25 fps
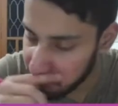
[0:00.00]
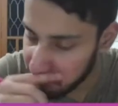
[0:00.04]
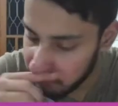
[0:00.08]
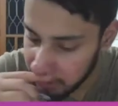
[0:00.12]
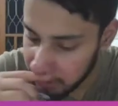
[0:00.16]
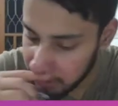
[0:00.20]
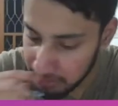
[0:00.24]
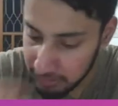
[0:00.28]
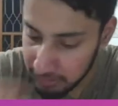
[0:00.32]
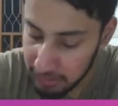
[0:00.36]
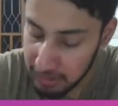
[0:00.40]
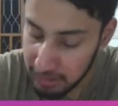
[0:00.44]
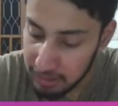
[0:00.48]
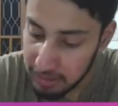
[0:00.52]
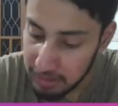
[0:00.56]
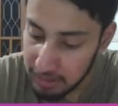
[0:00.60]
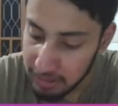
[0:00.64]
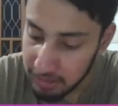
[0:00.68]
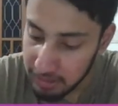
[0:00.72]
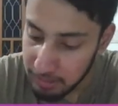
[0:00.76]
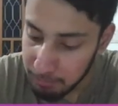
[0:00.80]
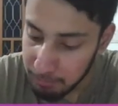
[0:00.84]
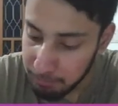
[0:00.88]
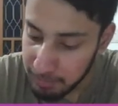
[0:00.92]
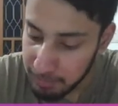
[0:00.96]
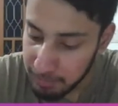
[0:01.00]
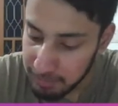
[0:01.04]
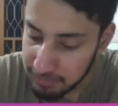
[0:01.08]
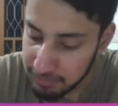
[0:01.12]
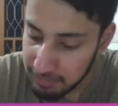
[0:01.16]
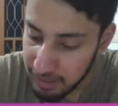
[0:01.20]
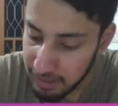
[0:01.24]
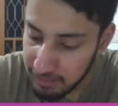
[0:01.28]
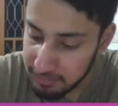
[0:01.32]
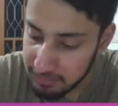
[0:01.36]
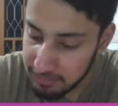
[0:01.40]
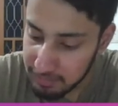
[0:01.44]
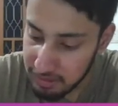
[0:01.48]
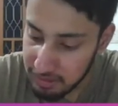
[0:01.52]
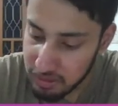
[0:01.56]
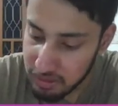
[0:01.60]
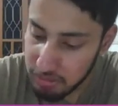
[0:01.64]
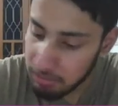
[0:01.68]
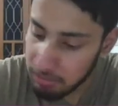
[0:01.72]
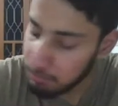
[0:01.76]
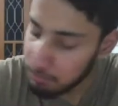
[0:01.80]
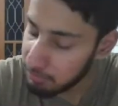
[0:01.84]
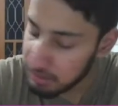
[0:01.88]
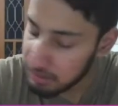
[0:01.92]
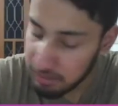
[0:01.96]
1 plus x raised to
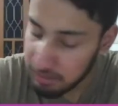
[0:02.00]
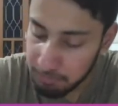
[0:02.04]
power p.